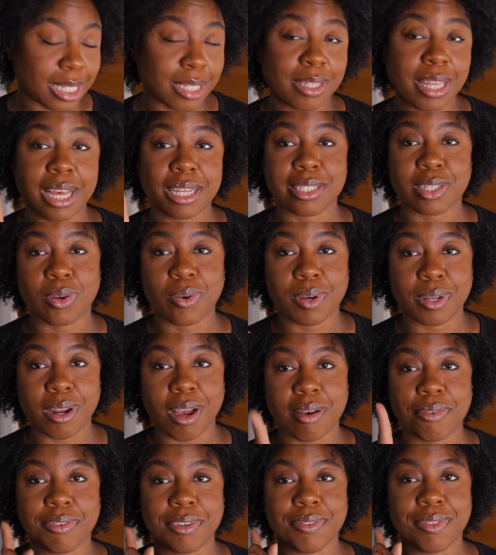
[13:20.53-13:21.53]
That's going
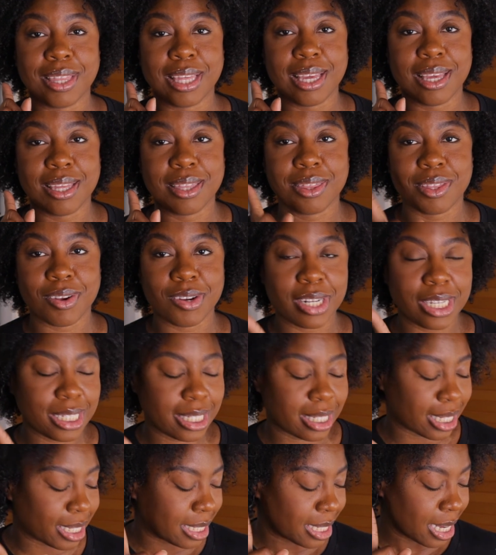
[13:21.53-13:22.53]
off of the
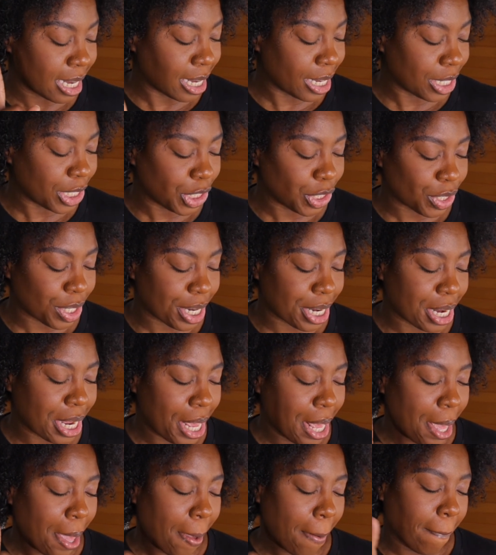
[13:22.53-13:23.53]
$3,600,
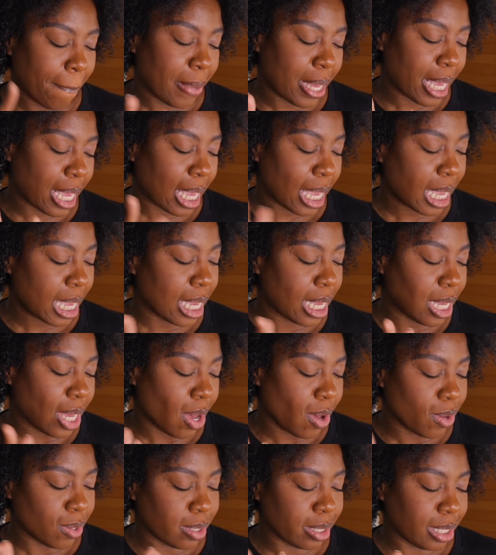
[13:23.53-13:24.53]
but it
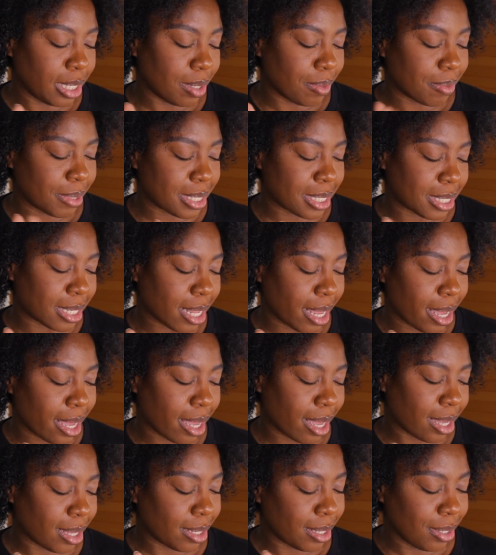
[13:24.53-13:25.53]
only was
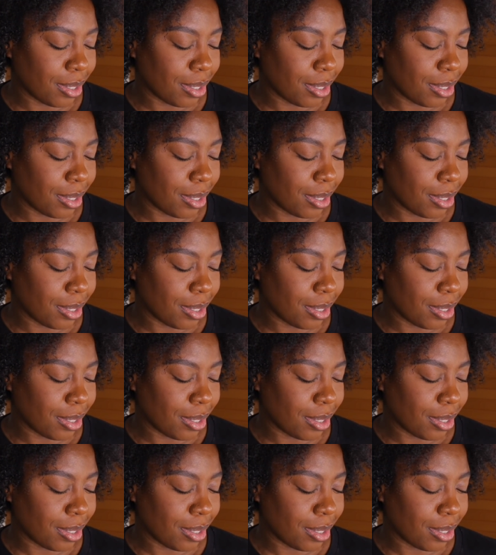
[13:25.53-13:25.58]
$300